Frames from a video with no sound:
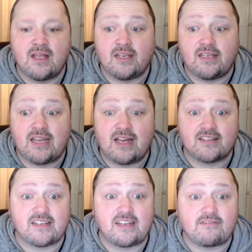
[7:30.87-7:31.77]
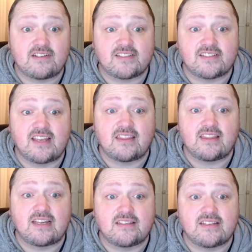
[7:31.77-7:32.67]
Garcia has said
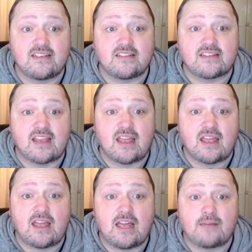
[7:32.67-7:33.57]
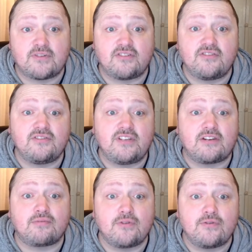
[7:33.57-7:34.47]
that it's absolutely
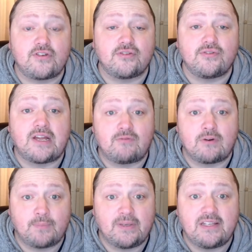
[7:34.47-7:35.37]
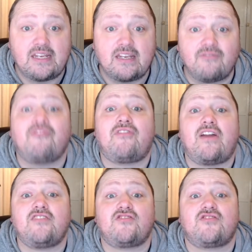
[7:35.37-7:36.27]
crucial that Rugby League in
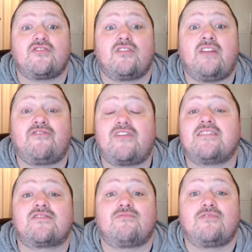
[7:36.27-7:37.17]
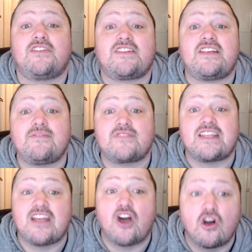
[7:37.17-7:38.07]
French in France receives the
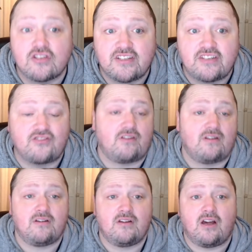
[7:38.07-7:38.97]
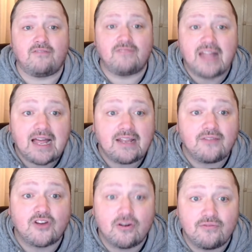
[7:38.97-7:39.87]
oxygen of live
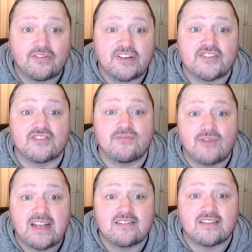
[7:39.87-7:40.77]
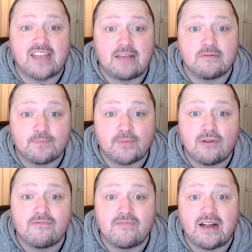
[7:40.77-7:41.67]
coverage to raise the game's
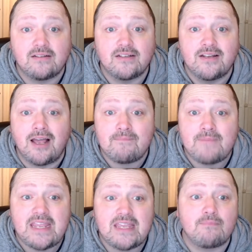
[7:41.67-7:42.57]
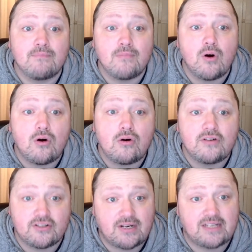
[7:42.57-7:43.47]
profile and make it more
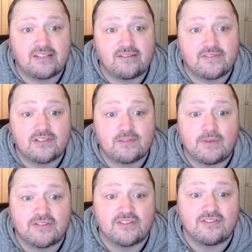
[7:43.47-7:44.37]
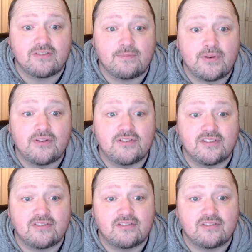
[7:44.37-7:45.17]
attractive to sponsors and supporters.